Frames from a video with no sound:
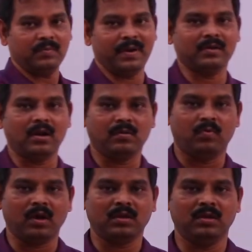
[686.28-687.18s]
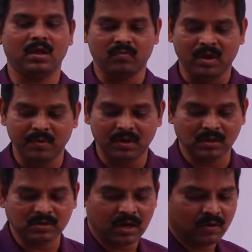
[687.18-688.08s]
metallic block here. Why?
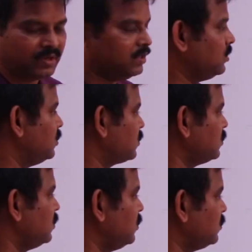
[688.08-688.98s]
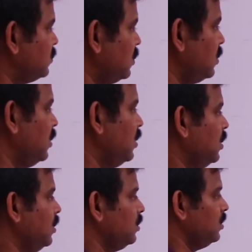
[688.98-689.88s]
Because already we discussed this
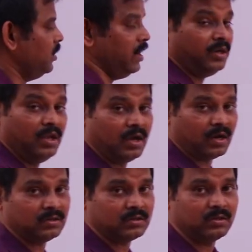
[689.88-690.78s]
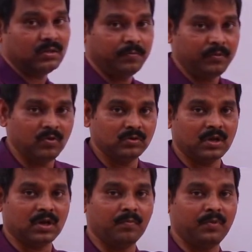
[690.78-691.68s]
in eddy currents. If we use
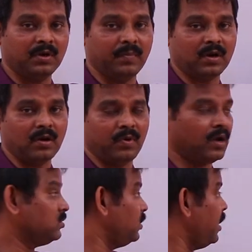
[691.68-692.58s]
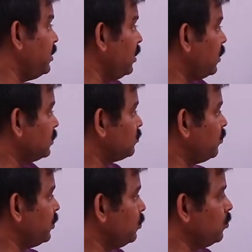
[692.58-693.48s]
a complete metal blocks, eddy currents
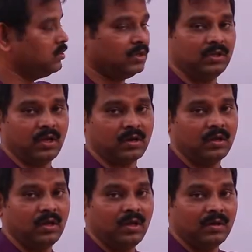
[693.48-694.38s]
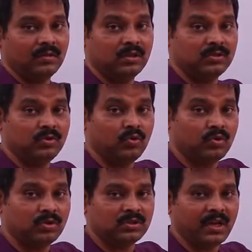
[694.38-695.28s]
will be induced here. This, due
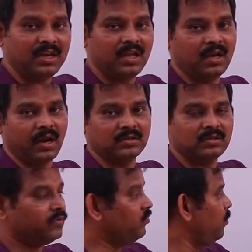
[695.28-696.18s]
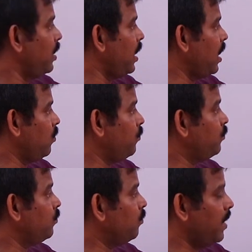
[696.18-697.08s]
to this eddy currents, we may
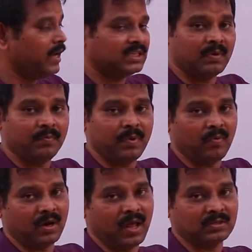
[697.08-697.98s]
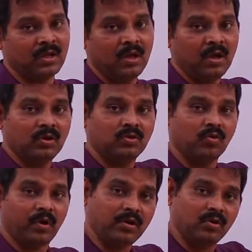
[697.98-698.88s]
have maximum power loss.
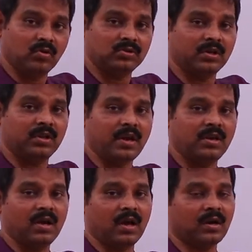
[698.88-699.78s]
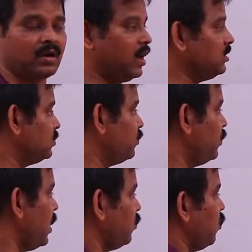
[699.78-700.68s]
To reduce that eddy current loss,
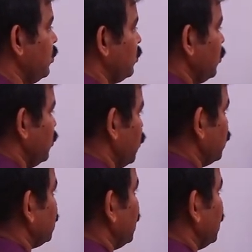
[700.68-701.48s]
we are going to use